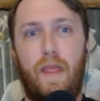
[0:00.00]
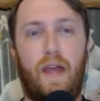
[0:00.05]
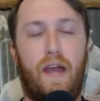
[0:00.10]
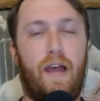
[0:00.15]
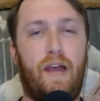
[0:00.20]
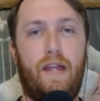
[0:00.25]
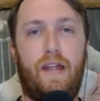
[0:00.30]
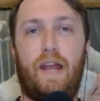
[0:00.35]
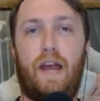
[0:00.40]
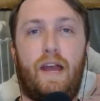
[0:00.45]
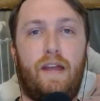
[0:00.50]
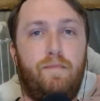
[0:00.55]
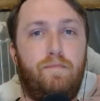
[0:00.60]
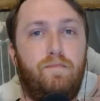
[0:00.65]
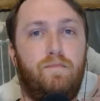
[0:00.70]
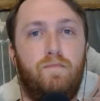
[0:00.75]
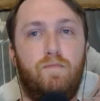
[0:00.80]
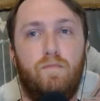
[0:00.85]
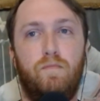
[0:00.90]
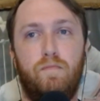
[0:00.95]
I I
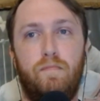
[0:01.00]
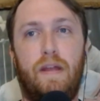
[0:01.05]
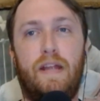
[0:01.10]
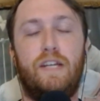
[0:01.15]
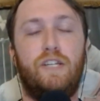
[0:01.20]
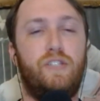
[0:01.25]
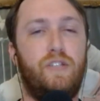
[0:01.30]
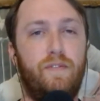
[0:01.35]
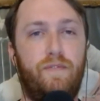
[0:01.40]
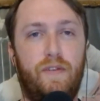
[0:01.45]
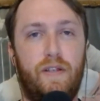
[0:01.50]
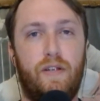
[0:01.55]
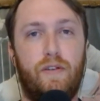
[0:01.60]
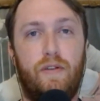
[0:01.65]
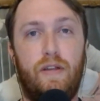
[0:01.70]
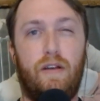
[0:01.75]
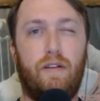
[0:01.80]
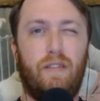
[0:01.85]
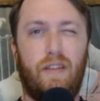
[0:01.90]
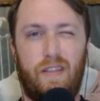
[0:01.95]
managed to figure it
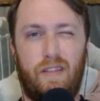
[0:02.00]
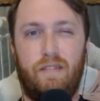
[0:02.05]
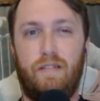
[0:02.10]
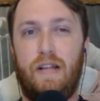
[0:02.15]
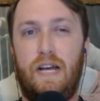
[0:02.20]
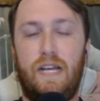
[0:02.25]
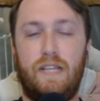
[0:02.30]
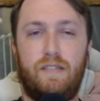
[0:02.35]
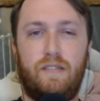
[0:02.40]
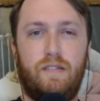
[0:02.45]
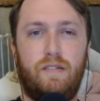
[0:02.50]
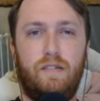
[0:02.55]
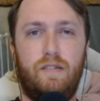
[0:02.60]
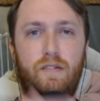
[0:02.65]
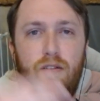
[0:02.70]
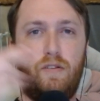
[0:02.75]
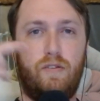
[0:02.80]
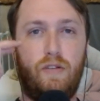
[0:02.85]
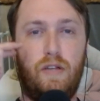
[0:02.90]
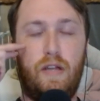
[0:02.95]
out like the last
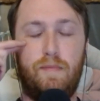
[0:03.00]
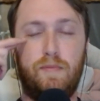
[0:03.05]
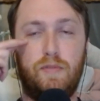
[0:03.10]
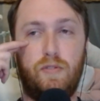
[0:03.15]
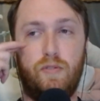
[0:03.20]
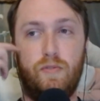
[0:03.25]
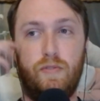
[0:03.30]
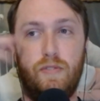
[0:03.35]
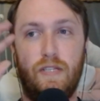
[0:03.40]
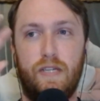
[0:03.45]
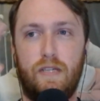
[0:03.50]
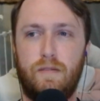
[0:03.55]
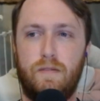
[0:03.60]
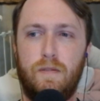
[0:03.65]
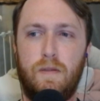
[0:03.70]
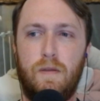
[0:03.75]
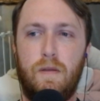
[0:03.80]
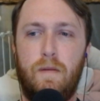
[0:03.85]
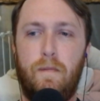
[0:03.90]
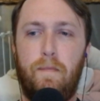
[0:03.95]
or episode 6
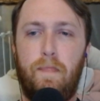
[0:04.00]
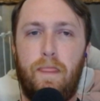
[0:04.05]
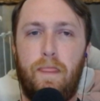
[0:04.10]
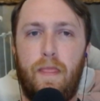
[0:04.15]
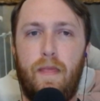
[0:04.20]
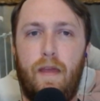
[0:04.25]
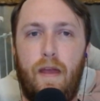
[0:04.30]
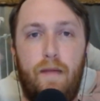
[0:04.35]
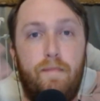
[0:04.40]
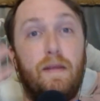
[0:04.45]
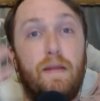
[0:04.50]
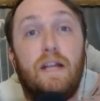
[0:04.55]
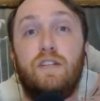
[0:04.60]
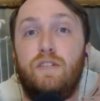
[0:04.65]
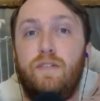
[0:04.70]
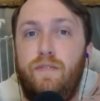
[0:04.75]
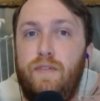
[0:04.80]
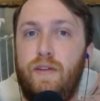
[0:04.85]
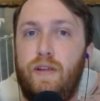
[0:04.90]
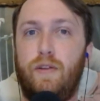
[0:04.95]
I managed
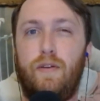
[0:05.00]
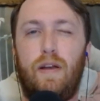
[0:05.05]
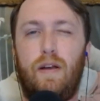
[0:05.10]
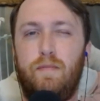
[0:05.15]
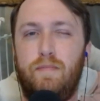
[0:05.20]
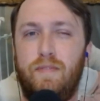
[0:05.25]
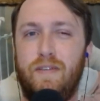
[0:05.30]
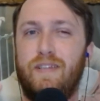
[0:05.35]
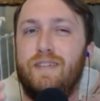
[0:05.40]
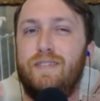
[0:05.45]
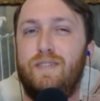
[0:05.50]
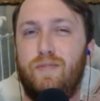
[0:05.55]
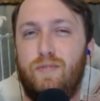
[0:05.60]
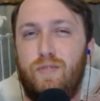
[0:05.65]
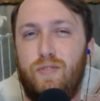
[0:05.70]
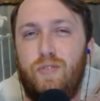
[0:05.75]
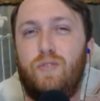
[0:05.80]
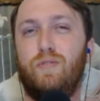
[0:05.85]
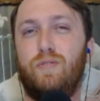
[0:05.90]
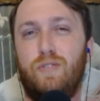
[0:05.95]
to figure it out because there were
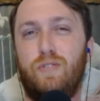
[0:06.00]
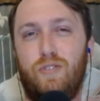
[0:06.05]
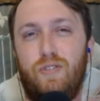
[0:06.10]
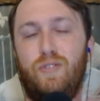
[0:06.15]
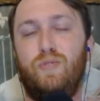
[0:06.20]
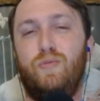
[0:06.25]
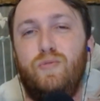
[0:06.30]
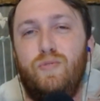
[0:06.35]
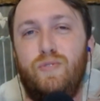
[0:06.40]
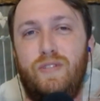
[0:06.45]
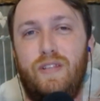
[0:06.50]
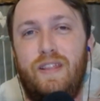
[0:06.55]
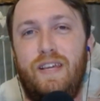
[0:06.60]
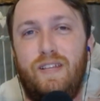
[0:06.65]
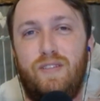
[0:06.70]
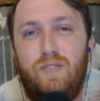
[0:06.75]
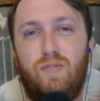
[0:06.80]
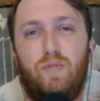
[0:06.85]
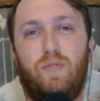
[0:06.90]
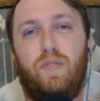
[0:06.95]
certain clues that they
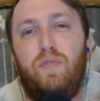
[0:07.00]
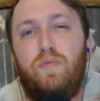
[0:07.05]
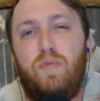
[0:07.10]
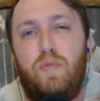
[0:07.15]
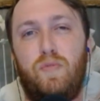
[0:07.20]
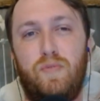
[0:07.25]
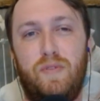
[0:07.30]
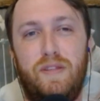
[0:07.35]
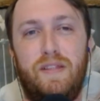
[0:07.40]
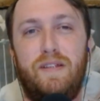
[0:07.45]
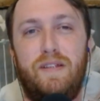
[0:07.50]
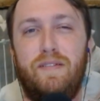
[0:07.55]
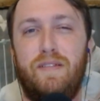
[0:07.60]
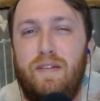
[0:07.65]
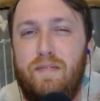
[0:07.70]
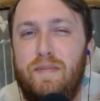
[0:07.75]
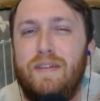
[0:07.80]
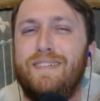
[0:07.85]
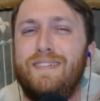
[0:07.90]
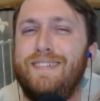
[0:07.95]
had sort of thrown in there that I'm
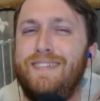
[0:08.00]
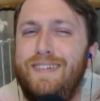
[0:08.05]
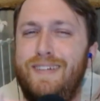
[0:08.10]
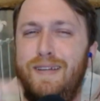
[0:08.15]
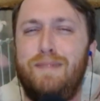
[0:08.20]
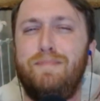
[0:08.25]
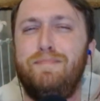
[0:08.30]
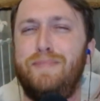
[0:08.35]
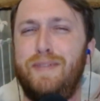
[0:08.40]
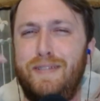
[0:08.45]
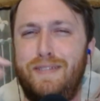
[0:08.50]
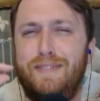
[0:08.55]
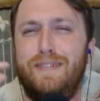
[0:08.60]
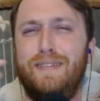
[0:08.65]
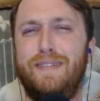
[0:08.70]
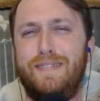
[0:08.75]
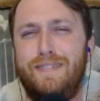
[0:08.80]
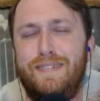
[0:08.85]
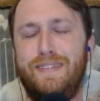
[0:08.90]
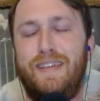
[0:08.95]
like, ah, I'm piecing
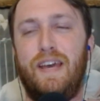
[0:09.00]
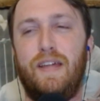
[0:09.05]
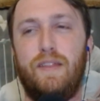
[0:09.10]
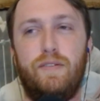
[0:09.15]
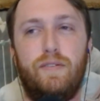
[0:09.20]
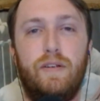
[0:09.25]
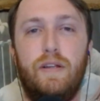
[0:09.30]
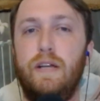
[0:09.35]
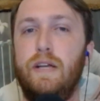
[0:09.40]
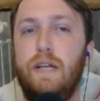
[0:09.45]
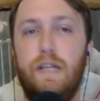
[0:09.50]
this together.